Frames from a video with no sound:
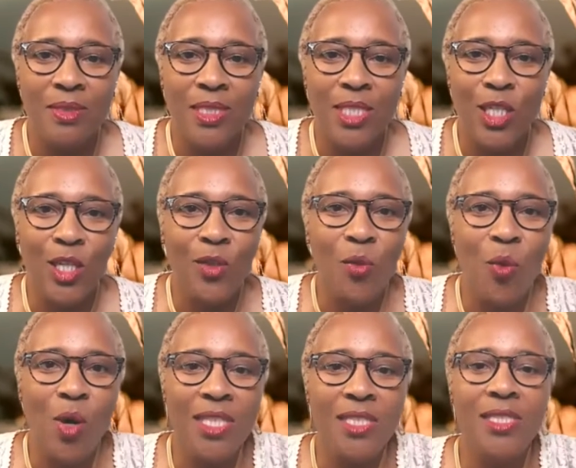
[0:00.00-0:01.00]
You know, the
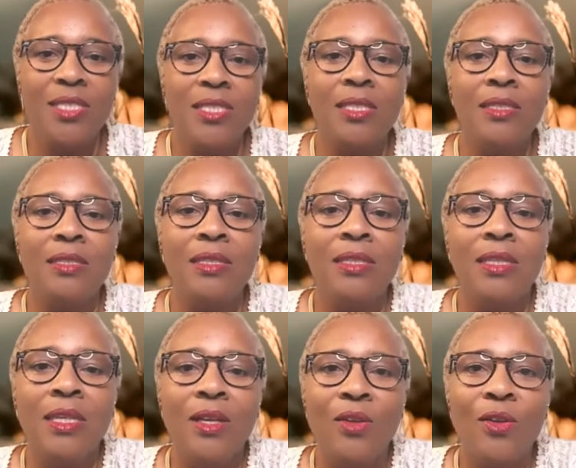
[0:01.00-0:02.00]
ones,
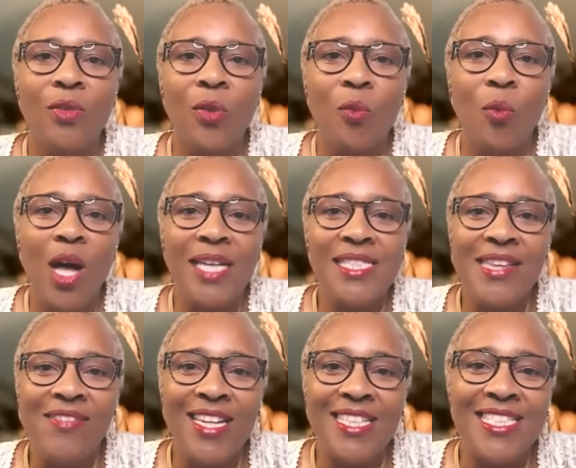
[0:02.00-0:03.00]
the ones
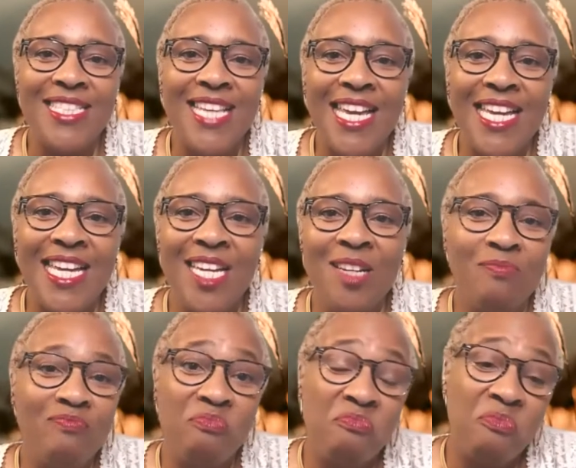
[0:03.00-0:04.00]
that say
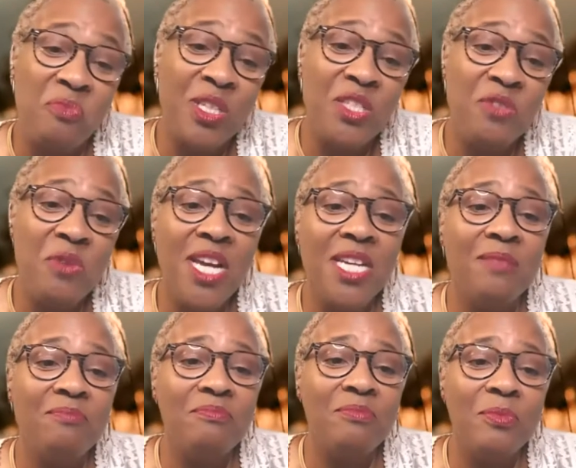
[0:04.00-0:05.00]
what's right,
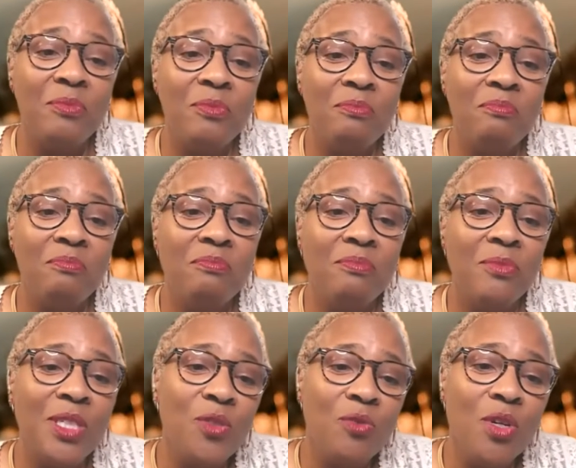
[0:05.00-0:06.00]

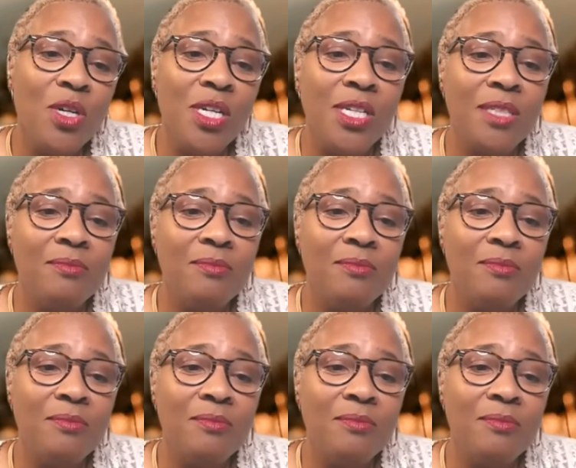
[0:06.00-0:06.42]
what's wrong,